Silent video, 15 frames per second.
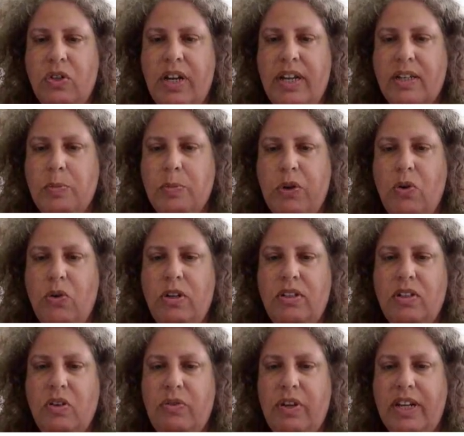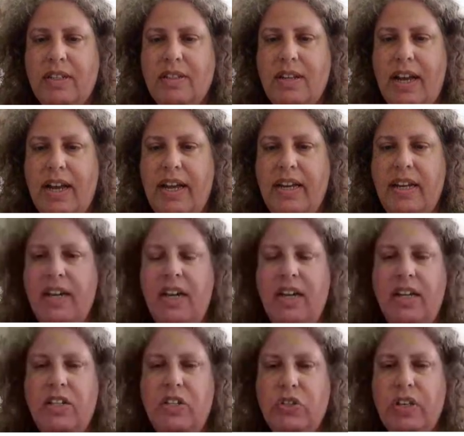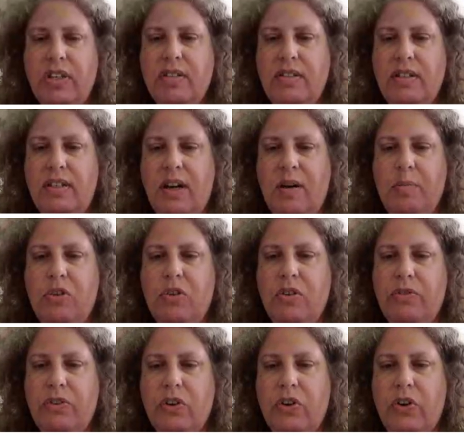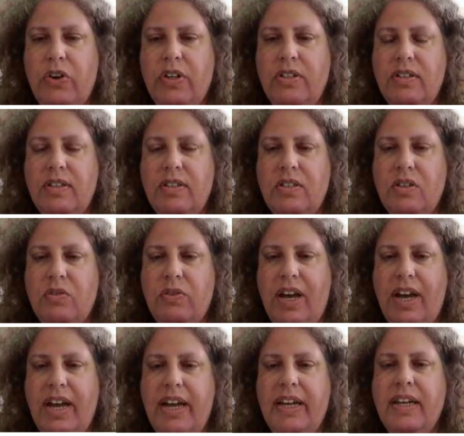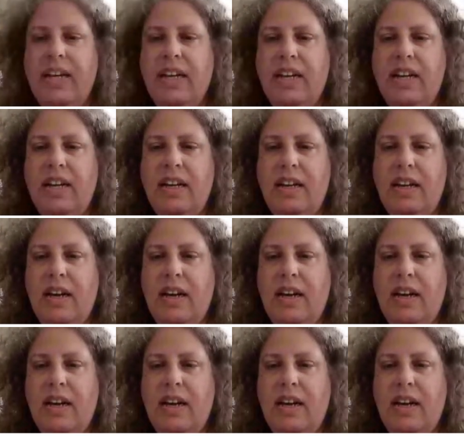So the exponent of Xi is just the number of occurrences of I